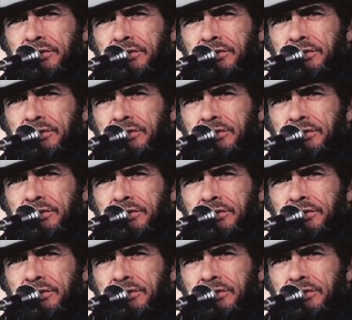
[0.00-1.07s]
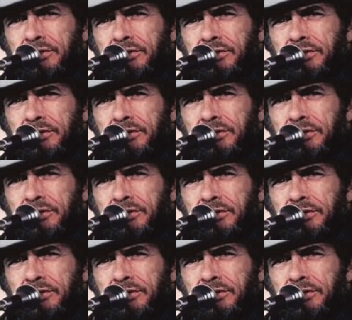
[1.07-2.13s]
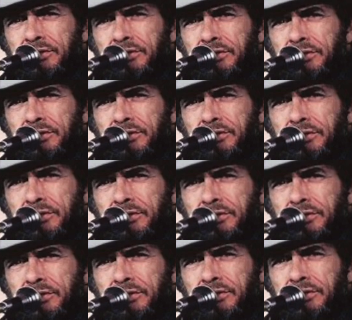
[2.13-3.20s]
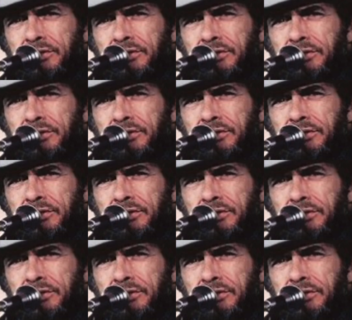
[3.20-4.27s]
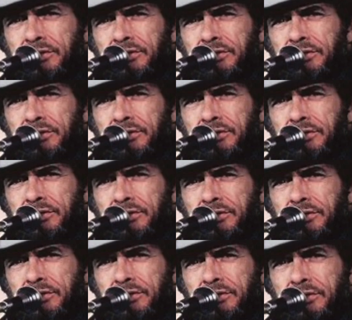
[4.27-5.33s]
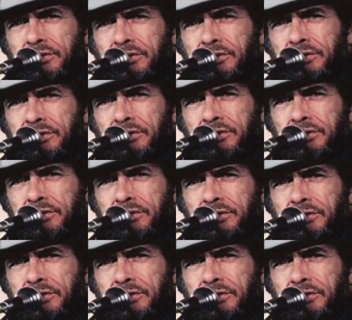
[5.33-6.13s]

The person shown says nothing.